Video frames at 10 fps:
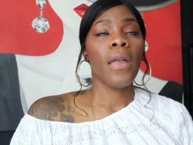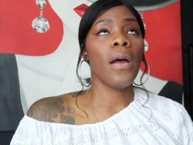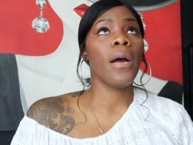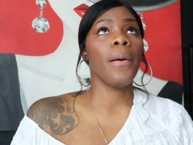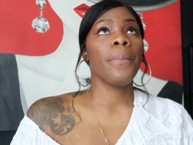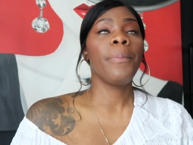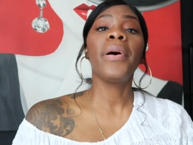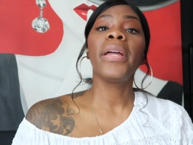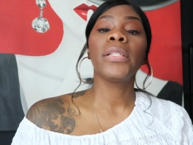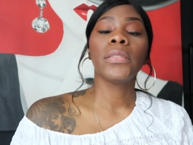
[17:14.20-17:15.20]
Um,
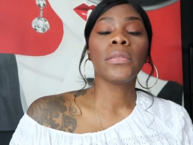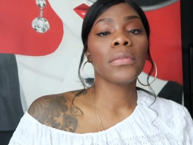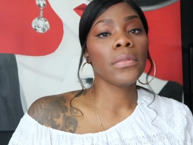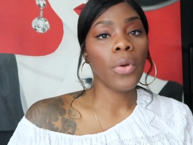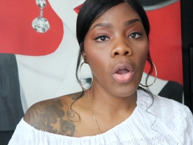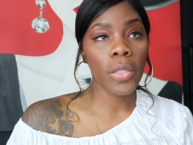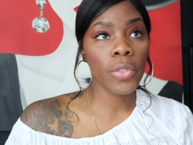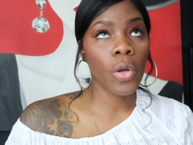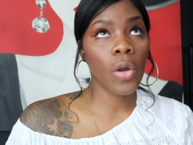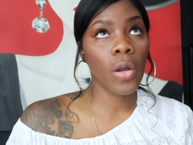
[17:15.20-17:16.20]
but all
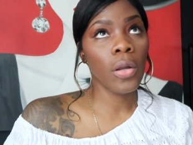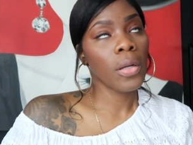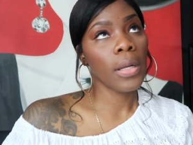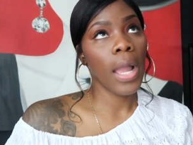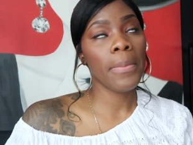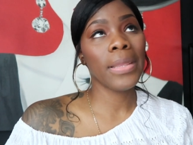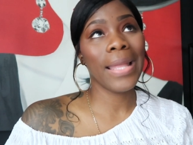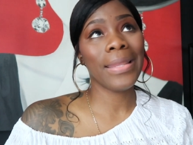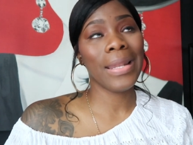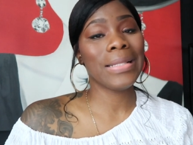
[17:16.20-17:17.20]
in all, I'm
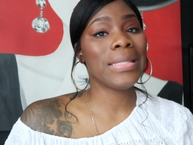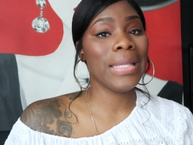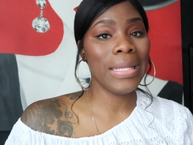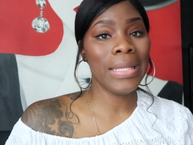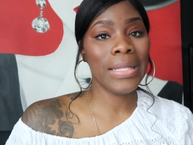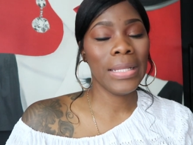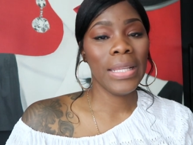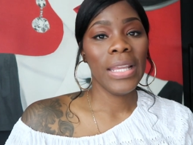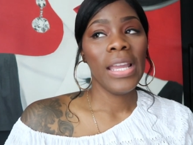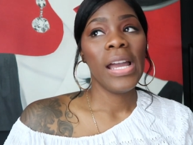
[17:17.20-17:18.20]
glad that I did it.
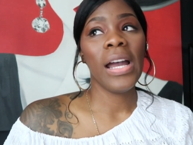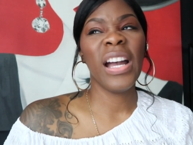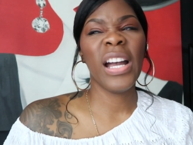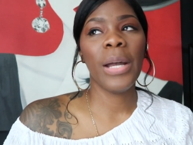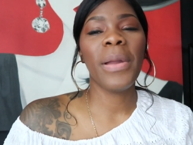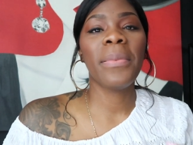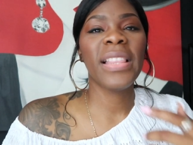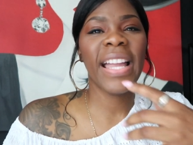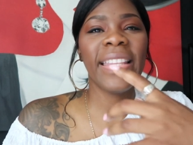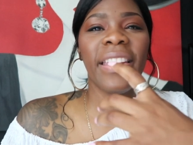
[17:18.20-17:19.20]
Um, I'm
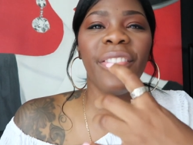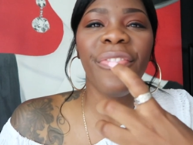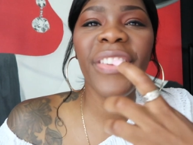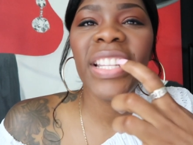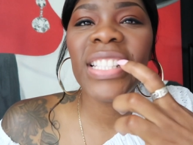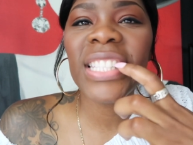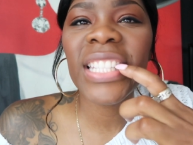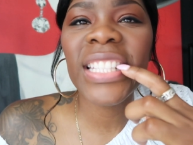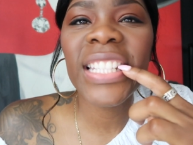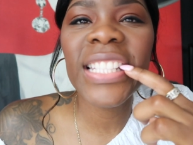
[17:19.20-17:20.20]
glad that it fixed
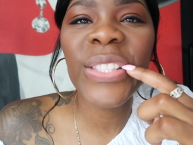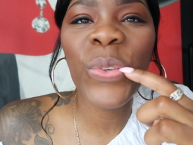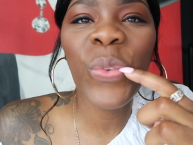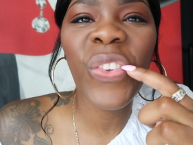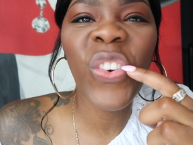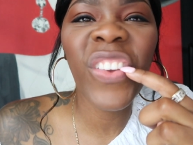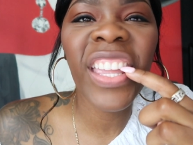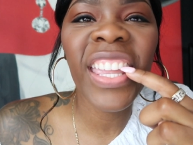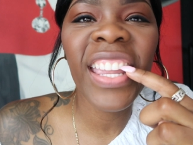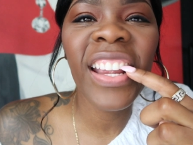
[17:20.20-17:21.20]
this tooth over
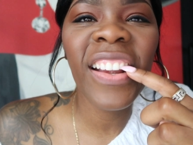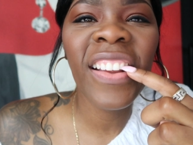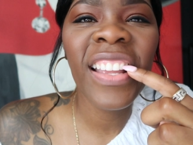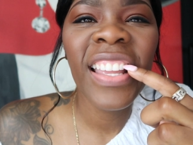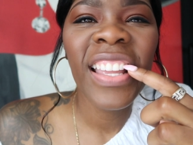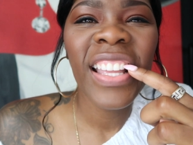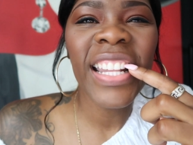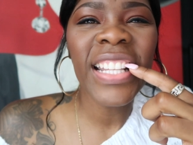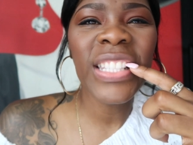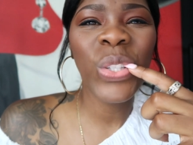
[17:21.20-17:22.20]
here.
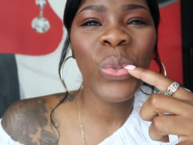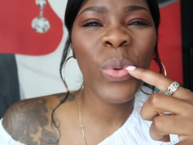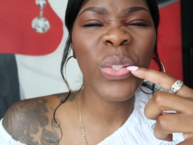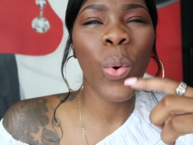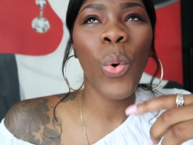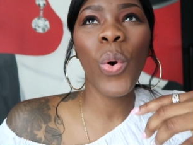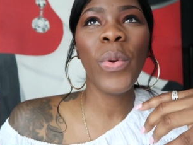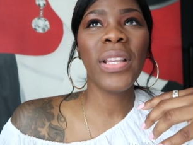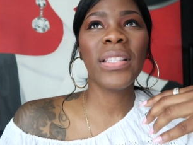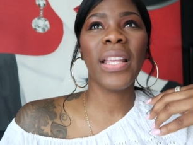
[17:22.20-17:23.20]
And this tooth was
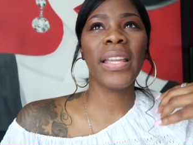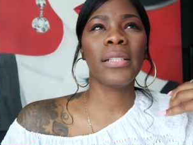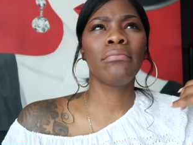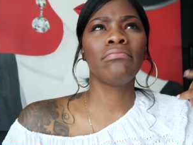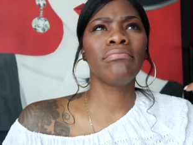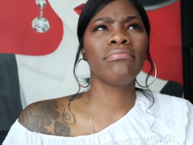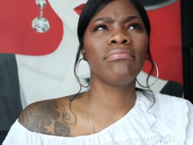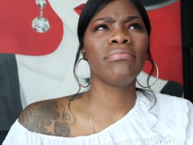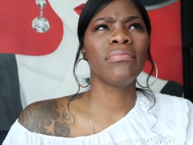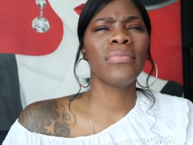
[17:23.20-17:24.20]
always like
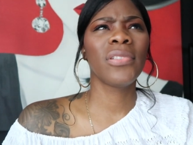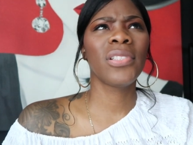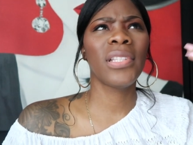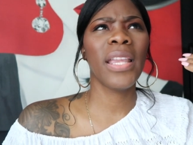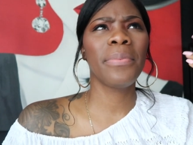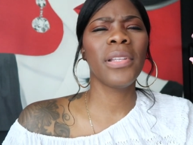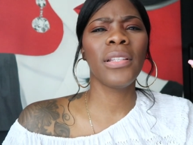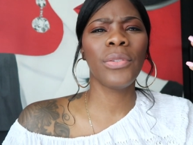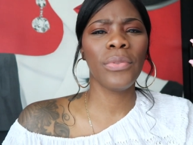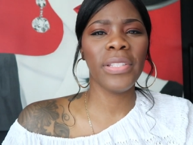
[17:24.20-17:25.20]
shaped a
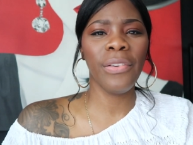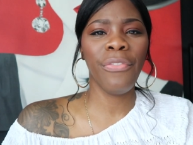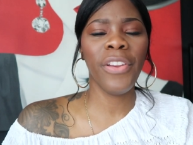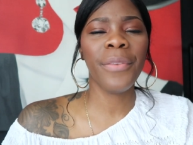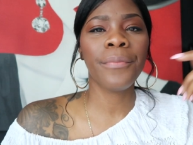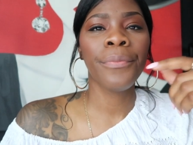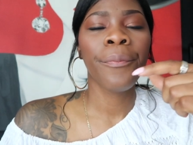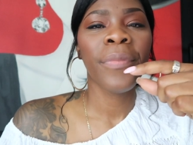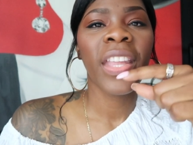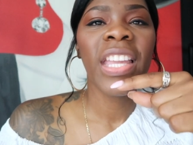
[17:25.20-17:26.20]
little different.
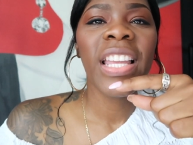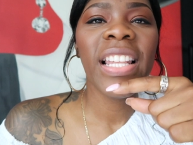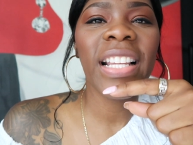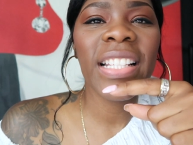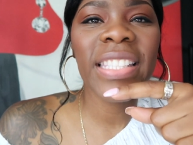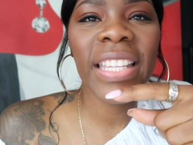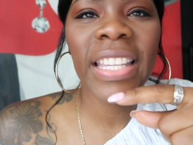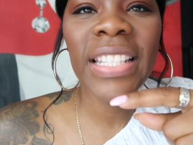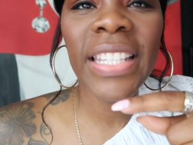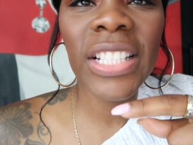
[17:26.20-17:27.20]
Like I said,
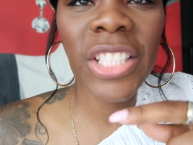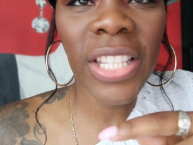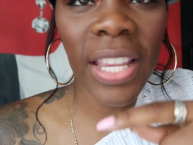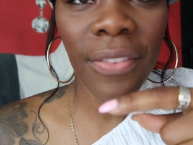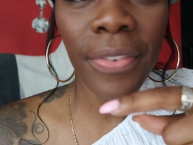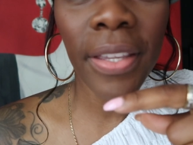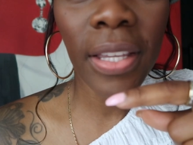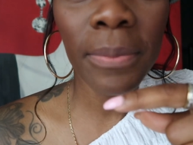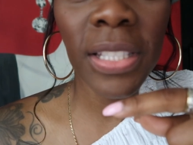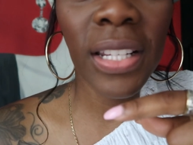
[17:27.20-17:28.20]
he did shave
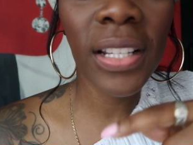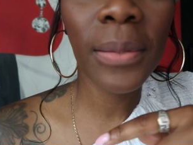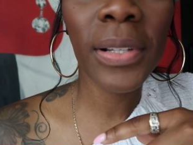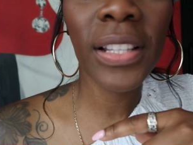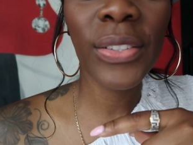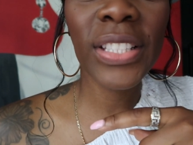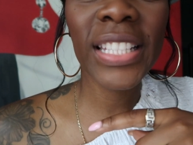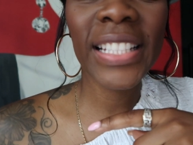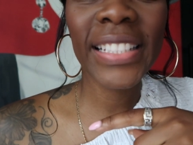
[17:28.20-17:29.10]
it. I'm just gonna come close.